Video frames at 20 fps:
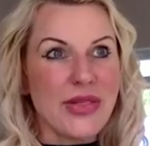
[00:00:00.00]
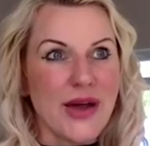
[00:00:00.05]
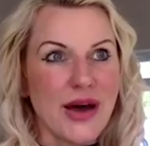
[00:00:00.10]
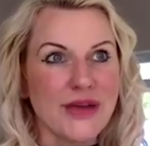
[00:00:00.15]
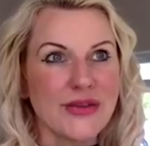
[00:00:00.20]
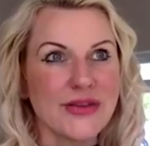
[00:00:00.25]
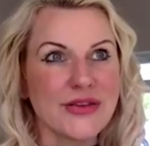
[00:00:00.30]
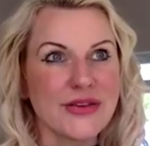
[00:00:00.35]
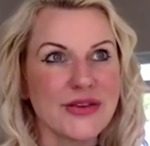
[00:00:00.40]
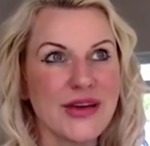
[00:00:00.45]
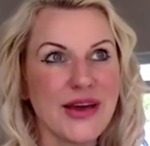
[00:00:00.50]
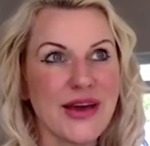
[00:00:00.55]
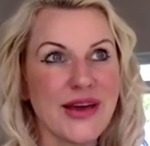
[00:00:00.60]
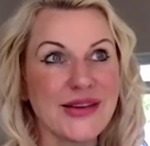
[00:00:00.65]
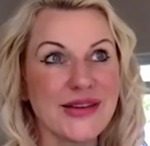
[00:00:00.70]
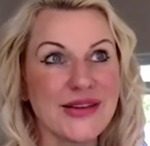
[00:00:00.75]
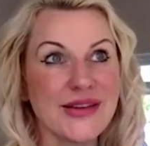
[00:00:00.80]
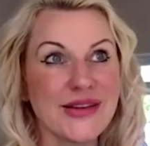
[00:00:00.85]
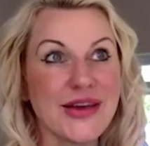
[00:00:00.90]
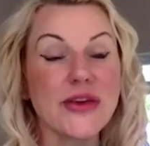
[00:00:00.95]
that
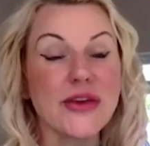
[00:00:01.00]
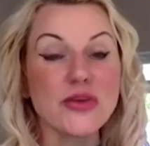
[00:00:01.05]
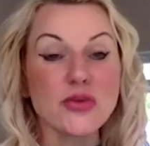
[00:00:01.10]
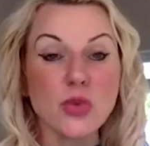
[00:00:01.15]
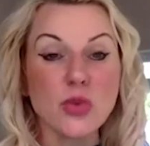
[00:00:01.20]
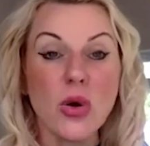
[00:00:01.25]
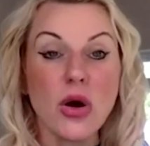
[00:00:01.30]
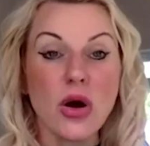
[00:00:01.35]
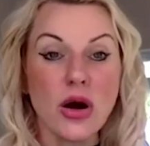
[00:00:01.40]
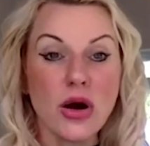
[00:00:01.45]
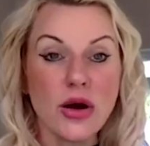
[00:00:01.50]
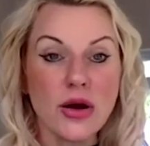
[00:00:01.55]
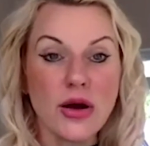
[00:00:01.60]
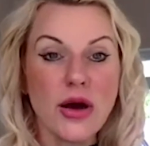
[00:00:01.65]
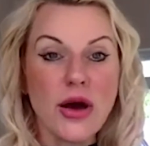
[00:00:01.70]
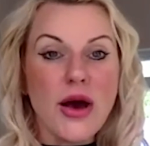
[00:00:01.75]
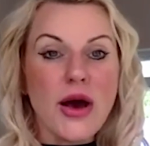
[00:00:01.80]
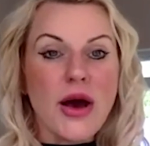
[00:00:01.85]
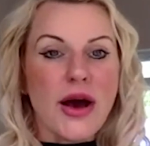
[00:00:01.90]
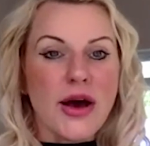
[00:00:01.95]
state takes work
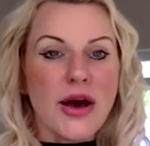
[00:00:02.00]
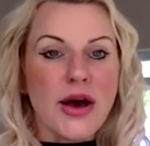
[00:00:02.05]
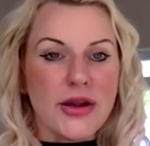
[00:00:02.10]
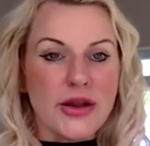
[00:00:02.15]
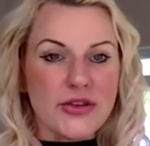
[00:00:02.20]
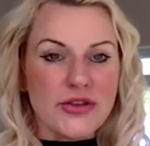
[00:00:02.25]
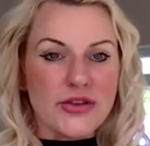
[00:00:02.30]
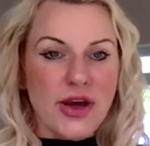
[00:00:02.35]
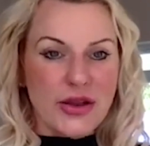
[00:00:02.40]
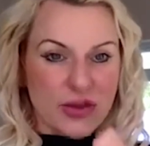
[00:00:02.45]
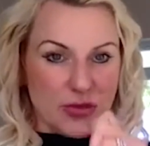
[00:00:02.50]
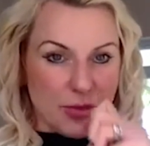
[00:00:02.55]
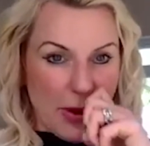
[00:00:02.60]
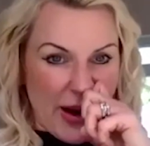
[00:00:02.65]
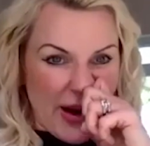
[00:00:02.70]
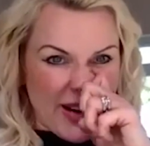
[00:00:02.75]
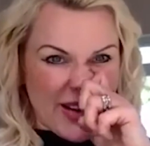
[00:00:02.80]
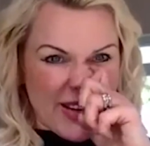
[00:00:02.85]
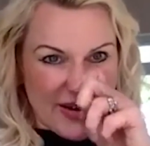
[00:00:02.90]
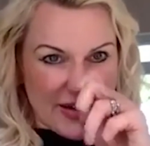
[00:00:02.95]
and it takes
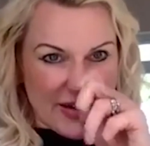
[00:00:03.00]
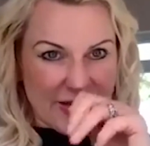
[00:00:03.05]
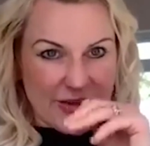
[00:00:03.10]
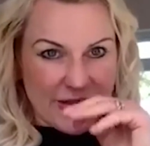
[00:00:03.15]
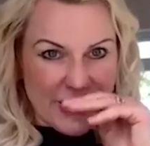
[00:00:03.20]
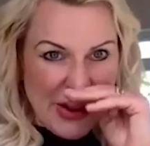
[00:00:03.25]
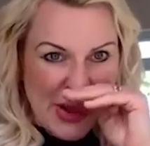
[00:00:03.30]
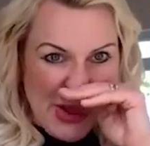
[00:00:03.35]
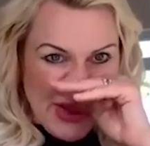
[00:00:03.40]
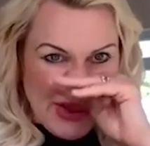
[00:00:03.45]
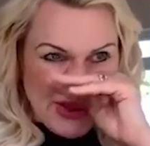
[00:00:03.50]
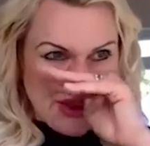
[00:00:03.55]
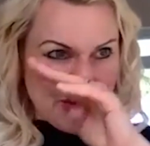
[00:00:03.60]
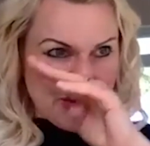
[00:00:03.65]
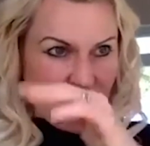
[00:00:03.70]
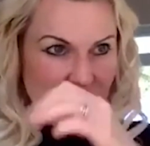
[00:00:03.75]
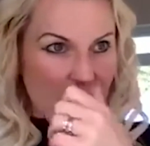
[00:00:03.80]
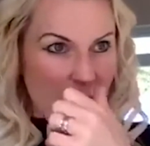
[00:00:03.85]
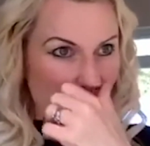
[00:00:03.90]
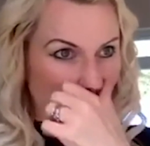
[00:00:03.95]
practice.
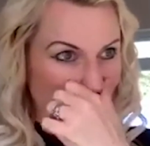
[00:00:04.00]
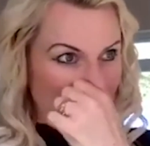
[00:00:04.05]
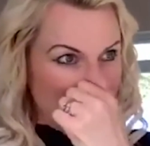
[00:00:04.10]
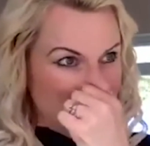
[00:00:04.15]
So